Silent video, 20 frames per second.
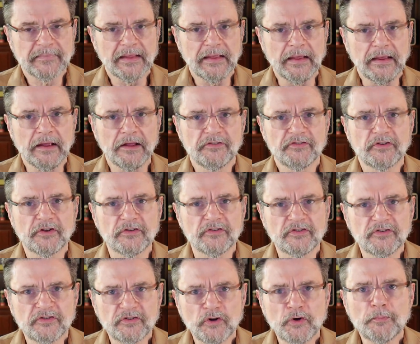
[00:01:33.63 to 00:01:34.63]
it's
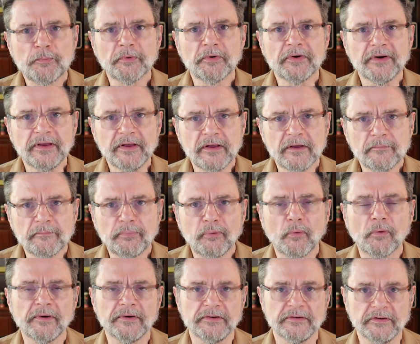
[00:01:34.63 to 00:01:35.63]
super
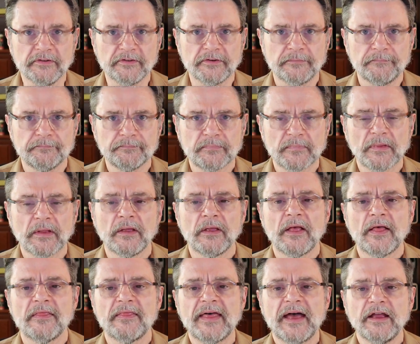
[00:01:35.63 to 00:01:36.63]
important
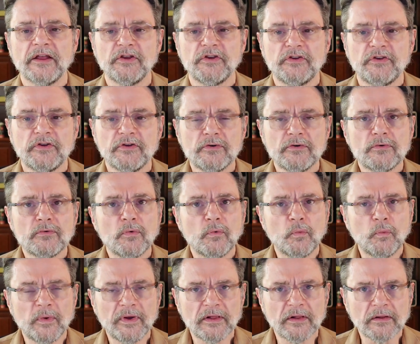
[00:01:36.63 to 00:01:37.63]
that you
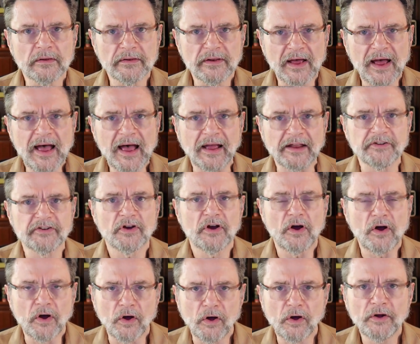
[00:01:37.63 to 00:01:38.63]
will not,
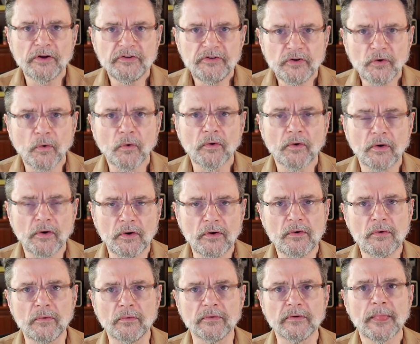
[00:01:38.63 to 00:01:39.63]
on your
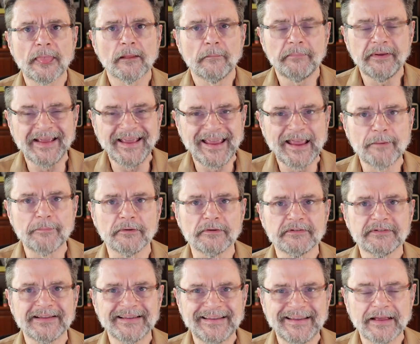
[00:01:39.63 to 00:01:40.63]
own, be able
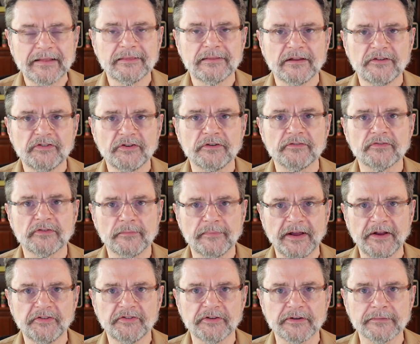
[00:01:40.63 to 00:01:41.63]
to get this
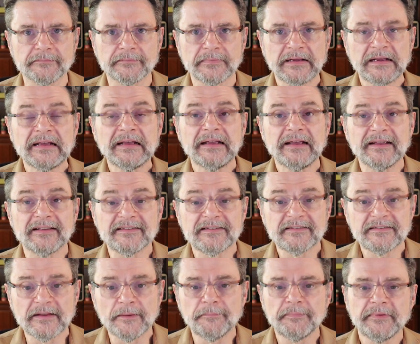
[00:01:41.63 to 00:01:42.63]
information. It's
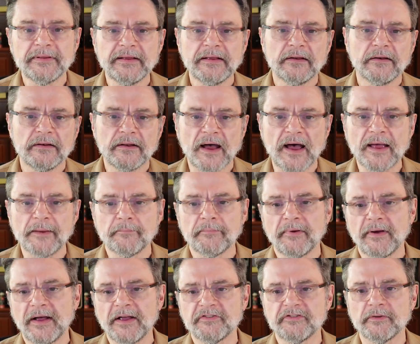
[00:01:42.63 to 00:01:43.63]
simply not
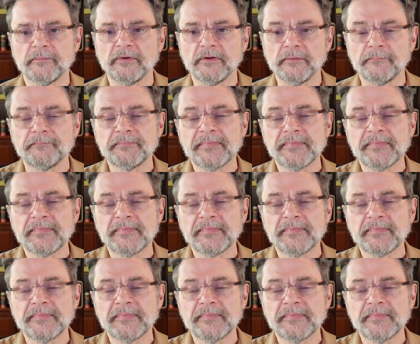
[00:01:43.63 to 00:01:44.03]
possible.